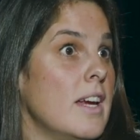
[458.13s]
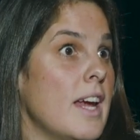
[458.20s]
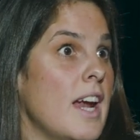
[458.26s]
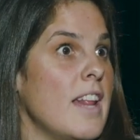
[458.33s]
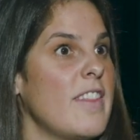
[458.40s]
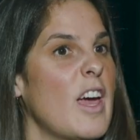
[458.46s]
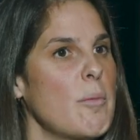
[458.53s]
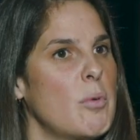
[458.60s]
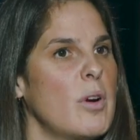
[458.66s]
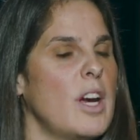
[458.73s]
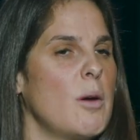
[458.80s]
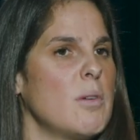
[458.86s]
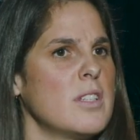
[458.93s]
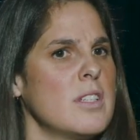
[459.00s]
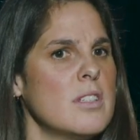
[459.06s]
And at that point, I
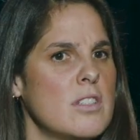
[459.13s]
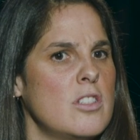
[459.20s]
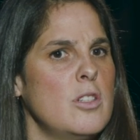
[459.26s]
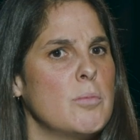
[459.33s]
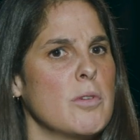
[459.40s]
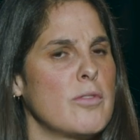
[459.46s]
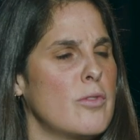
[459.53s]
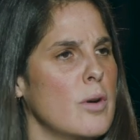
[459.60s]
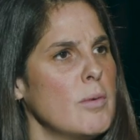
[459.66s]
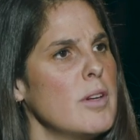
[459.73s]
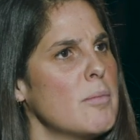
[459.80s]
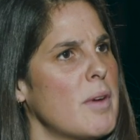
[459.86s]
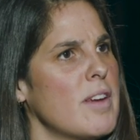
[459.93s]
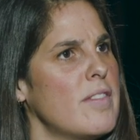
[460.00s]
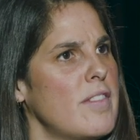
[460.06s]
wasn't super formed
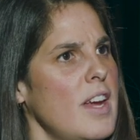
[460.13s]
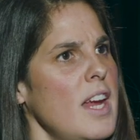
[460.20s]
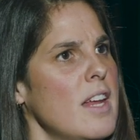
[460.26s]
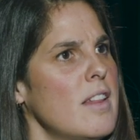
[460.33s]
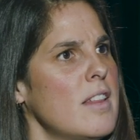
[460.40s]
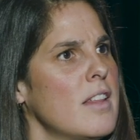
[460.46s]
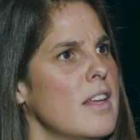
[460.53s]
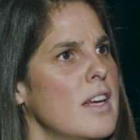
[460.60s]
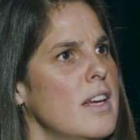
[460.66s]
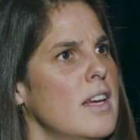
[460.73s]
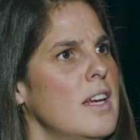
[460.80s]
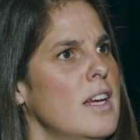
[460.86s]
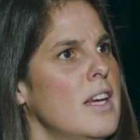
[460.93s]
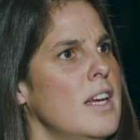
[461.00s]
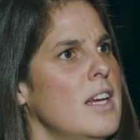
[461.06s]
in my faith,
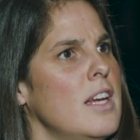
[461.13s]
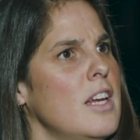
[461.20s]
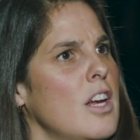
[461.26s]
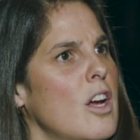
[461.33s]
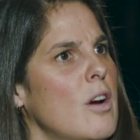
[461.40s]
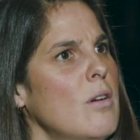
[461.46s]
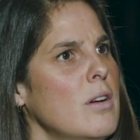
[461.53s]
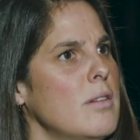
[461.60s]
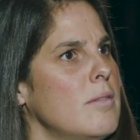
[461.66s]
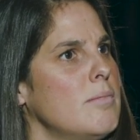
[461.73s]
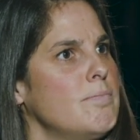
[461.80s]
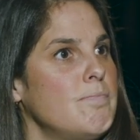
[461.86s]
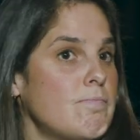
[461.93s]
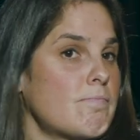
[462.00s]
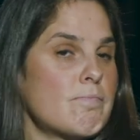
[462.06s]
you know, and
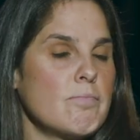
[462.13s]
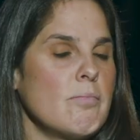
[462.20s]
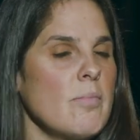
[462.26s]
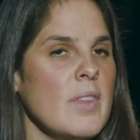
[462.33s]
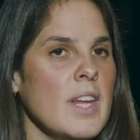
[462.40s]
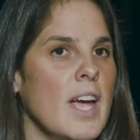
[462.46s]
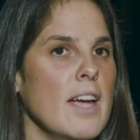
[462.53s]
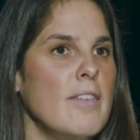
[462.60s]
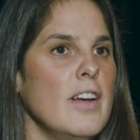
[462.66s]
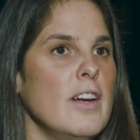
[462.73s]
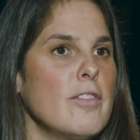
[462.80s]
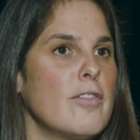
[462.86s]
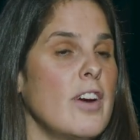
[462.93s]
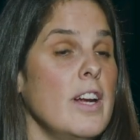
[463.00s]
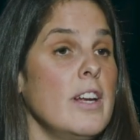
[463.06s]
I've had a
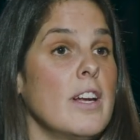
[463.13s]
friend